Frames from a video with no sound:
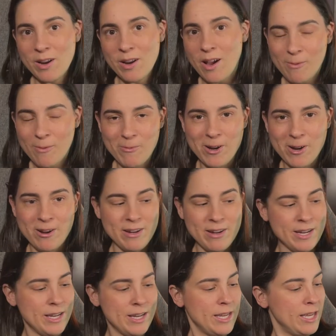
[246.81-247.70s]
I'm
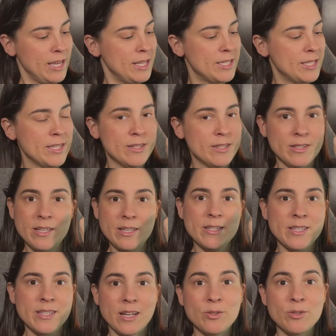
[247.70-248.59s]
wearing isn't the
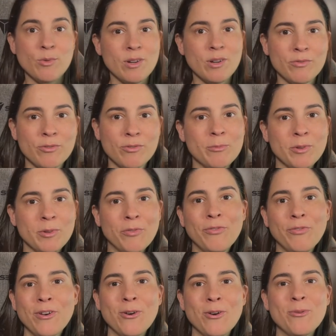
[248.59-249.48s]
exact one from the
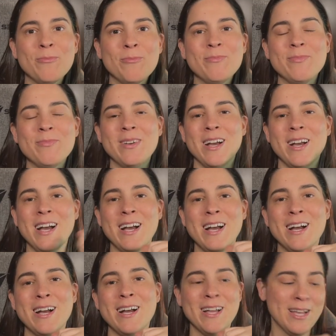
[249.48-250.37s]
film,
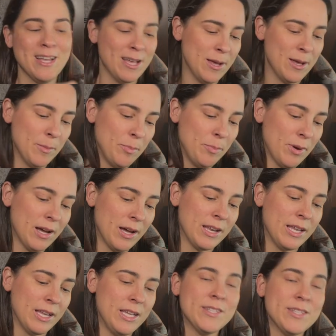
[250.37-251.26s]
uh,
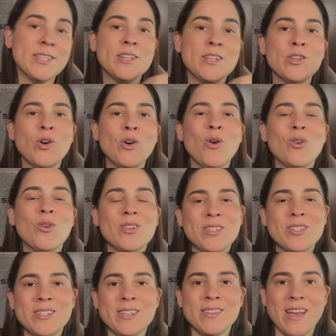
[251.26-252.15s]
but it's a nod
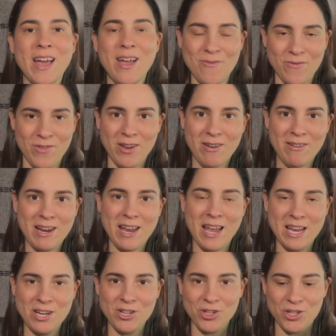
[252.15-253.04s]
to that
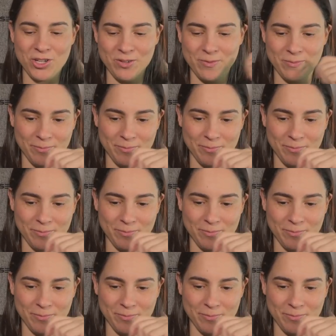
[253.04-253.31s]
variation.